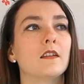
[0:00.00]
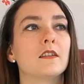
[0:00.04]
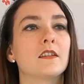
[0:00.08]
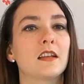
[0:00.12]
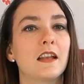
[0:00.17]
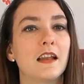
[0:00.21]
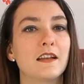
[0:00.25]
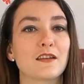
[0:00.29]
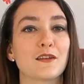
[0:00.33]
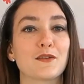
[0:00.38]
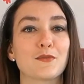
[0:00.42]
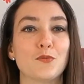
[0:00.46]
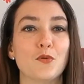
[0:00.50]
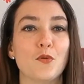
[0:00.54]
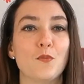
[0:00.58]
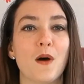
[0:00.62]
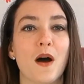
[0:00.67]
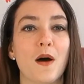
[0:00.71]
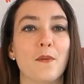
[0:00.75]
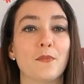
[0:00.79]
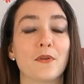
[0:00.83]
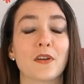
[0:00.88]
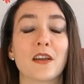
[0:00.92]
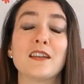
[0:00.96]
let us warm
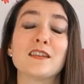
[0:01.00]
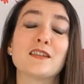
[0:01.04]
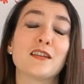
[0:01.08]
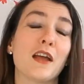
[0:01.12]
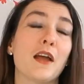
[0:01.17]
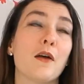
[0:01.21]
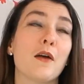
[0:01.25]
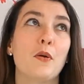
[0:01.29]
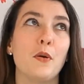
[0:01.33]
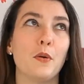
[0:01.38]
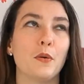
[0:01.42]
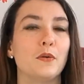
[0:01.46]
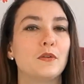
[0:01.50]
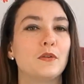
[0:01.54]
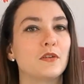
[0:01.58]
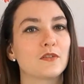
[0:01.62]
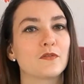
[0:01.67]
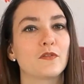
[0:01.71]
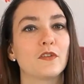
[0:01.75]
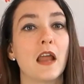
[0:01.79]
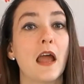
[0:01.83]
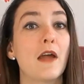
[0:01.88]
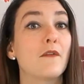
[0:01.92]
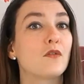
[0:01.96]
up, because we were
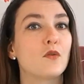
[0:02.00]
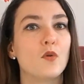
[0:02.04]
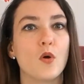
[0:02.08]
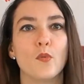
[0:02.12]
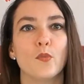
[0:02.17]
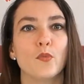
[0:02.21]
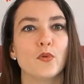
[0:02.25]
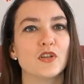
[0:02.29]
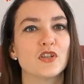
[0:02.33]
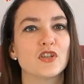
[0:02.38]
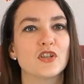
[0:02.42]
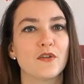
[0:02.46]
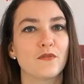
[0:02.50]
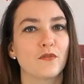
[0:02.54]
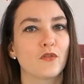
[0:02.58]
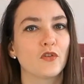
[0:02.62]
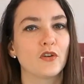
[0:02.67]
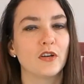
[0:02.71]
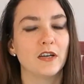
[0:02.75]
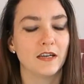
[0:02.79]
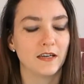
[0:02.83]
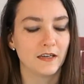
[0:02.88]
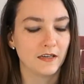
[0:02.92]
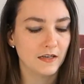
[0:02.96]
just, everyone was
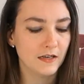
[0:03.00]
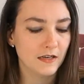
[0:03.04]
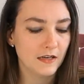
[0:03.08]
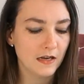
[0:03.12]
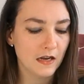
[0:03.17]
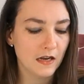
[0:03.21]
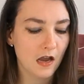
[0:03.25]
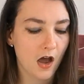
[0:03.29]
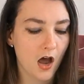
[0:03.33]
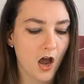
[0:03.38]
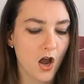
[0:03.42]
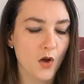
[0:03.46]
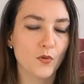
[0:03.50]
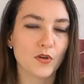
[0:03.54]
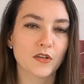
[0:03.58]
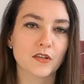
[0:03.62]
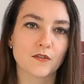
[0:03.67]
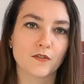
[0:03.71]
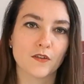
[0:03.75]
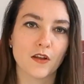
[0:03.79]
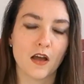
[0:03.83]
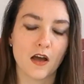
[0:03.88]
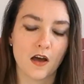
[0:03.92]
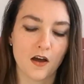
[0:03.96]
shivering. I
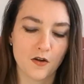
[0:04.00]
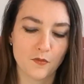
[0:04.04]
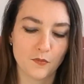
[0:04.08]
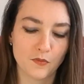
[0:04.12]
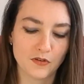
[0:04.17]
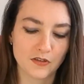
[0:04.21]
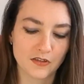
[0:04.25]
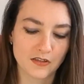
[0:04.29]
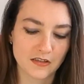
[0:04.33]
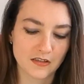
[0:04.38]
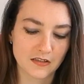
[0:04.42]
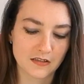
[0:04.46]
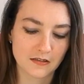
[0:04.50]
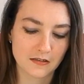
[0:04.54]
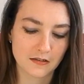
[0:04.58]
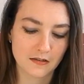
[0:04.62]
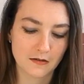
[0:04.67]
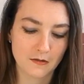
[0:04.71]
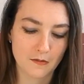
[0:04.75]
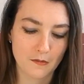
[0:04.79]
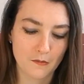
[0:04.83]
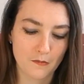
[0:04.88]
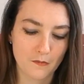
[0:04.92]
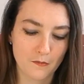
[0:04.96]
was
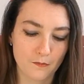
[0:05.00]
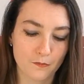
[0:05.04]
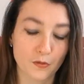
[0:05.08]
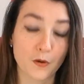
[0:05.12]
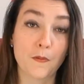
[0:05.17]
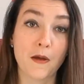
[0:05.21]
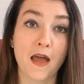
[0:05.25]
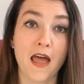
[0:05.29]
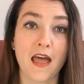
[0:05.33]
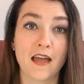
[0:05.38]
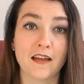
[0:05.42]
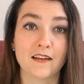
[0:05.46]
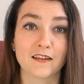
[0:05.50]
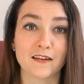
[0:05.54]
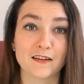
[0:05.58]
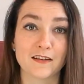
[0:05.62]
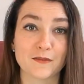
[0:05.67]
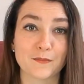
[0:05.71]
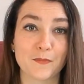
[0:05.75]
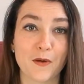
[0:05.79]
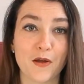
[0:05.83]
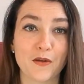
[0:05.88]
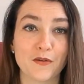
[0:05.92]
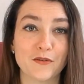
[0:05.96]
prepared, I
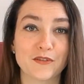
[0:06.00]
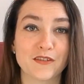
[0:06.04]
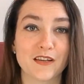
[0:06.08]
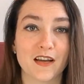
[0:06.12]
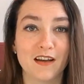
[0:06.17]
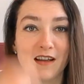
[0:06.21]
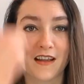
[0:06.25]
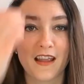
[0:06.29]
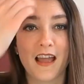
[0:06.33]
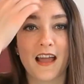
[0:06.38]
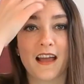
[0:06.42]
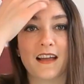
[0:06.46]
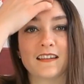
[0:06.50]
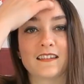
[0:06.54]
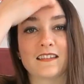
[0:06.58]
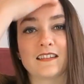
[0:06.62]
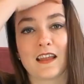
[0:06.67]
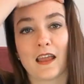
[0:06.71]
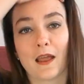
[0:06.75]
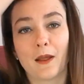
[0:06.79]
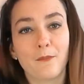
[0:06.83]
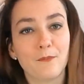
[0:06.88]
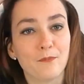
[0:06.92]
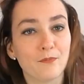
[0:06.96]
suppose. I had
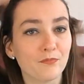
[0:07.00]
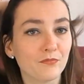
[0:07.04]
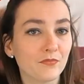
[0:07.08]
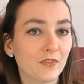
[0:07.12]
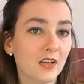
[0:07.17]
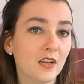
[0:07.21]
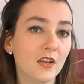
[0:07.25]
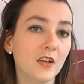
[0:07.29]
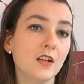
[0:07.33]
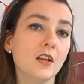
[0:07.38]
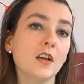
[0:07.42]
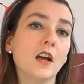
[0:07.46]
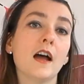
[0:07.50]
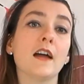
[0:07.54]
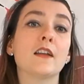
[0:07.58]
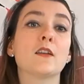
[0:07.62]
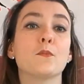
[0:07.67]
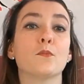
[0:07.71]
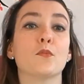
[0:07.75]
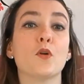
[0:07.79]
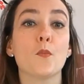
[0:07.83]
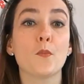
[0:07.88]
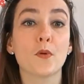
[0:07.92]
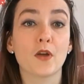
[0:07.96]
a
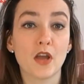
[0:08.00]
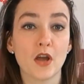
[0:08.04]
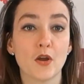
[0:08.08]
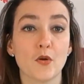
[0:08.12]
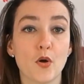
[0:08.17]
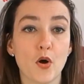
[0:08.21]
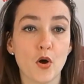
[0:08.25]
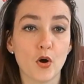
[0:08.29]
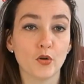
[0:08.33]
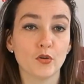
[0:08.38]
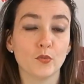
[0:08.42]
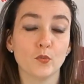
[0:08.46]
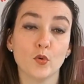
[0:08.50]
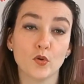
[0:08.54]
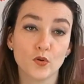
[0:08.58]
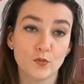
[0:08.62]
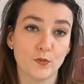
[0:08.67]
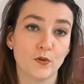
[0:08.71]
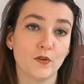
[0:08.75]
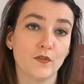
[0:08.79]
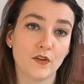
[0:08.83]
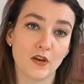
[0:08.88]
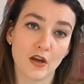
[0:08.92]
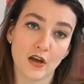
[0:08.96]
proper coat on,
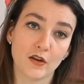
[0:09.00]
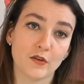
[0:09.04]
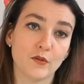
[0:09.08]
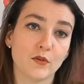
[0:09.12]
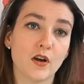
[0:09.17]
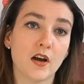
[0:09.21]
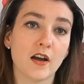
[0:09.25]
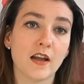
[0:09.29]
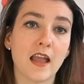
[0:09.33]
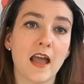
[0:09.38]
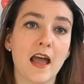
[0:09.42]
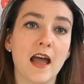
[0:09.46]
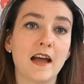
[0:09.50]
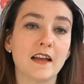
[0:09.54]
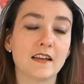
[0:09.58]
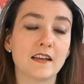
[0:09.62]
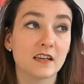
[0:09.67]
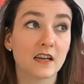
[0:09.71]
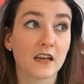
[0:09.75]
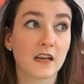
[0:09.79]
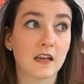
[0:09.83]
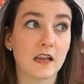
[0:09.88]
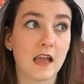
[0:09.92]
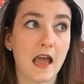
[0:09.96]
waterproof coat. I had
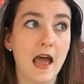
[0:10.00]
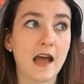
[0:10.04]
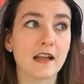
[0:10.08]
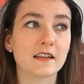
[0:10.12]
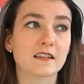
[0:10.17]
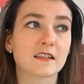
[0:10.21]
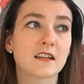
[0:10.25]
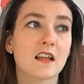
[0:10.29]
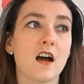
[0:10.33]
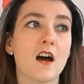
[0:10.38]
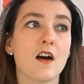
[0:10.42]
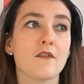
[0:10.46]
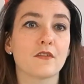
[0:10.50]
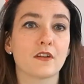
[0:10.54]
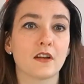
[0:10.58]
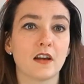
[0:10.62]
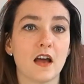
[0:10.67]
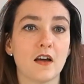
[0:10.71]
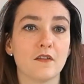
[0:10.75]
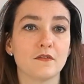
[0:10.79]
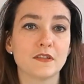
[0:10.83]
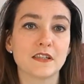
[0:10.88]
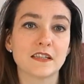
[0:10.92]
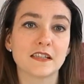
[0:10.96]
hat, scarf,
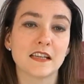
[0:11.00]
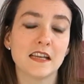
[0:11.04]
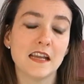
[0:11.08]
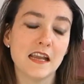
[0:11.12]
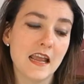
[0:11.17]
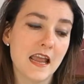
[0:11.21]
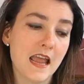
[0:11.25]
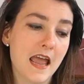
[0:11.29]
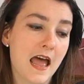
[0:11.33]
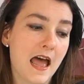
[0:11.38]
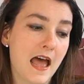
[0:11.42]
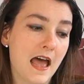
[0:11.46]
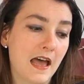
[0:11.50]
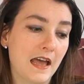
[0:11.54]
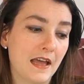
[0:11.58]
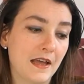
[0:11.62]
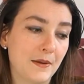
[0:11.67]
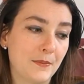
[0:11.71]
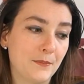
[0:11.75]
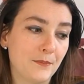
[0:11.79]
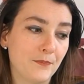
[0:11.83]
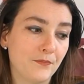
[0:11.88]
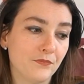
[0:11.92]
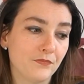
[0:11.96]
gloves,
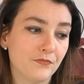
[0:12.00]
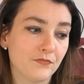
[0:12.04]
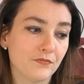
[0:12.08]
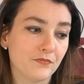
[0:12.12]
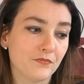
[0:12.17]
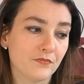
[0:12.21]
and